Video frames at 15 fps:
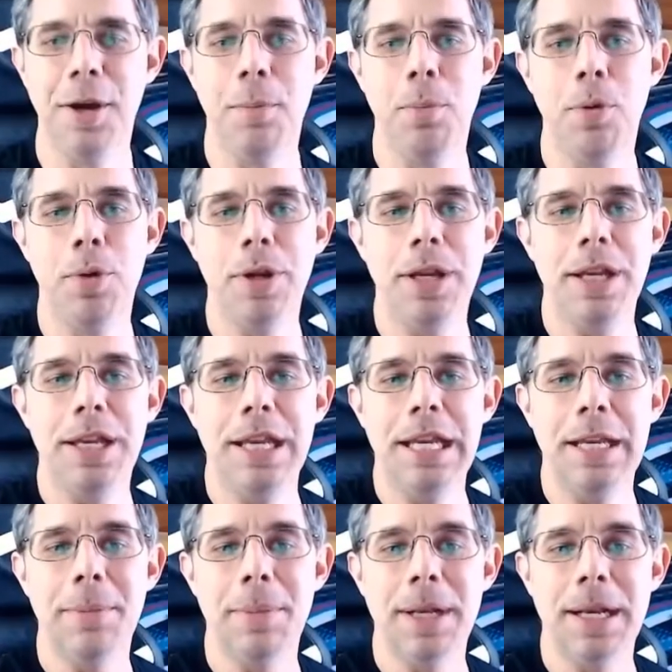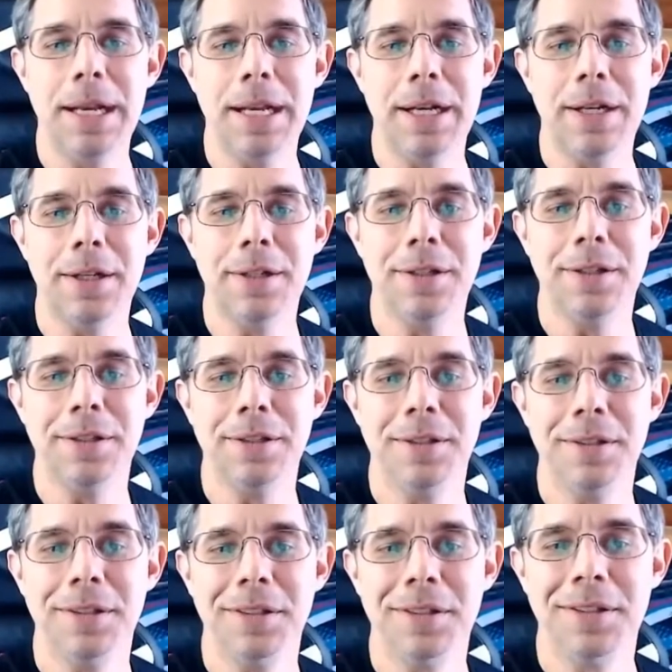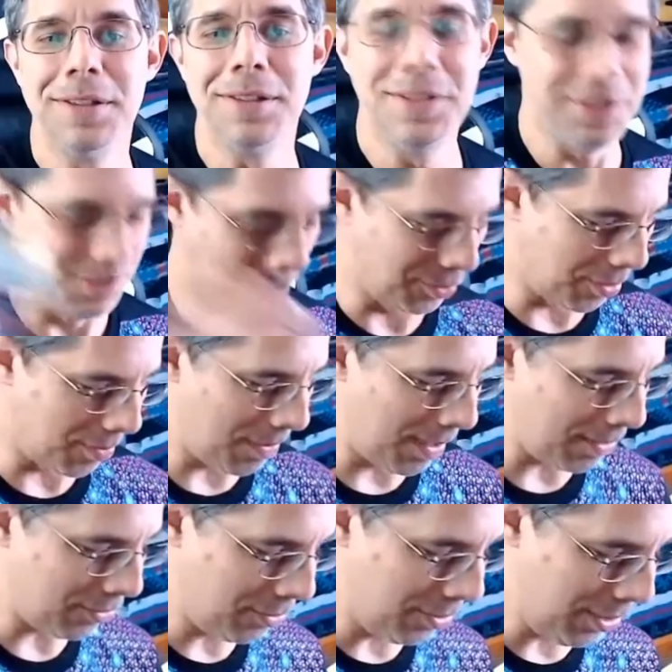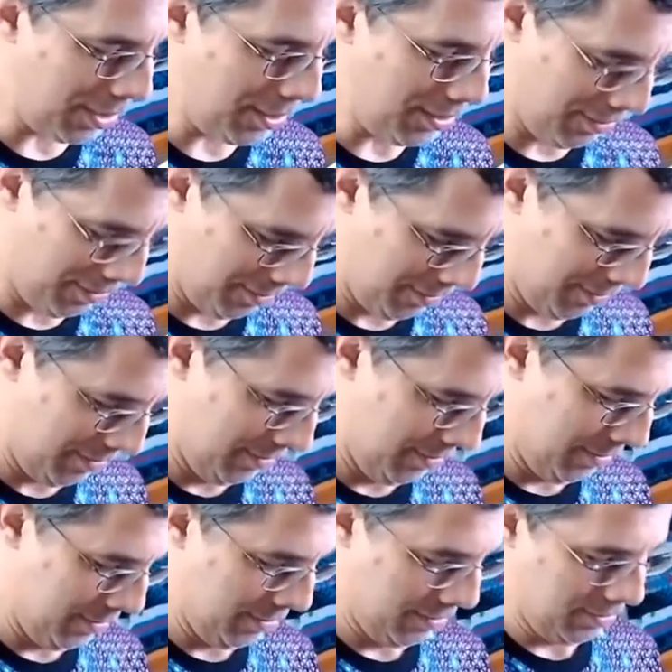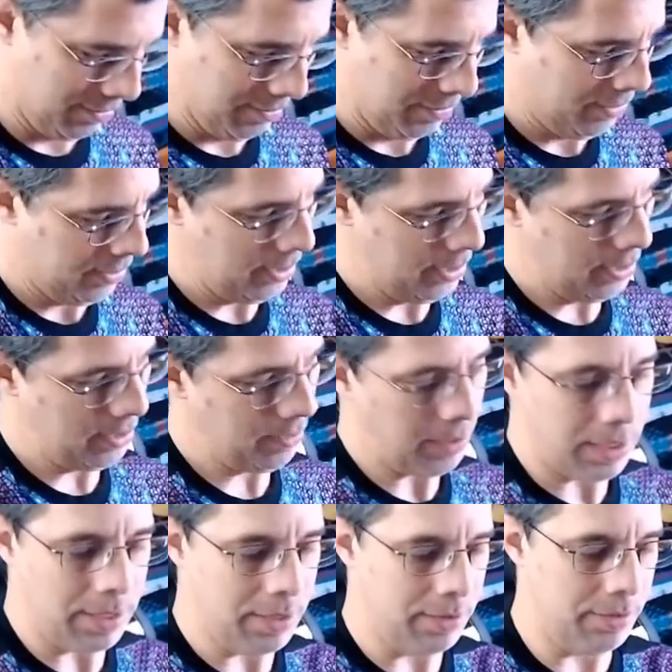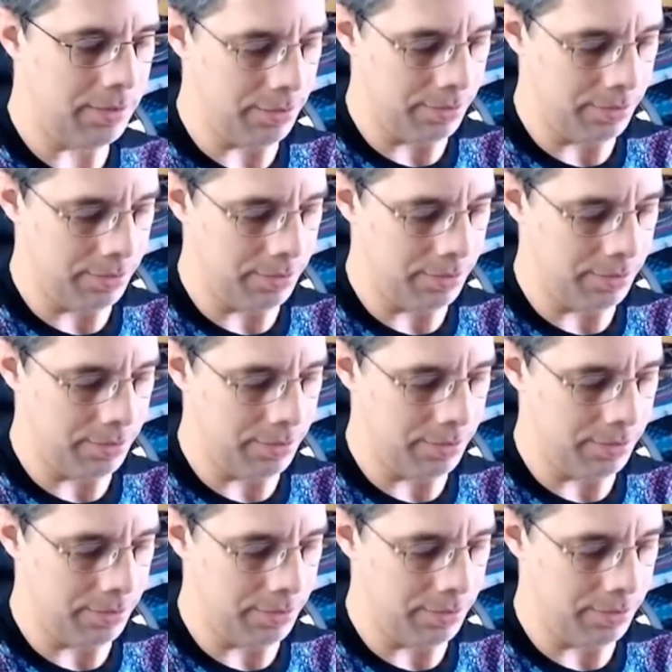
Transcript: a boy eating a banana. or about to eat. And I've got another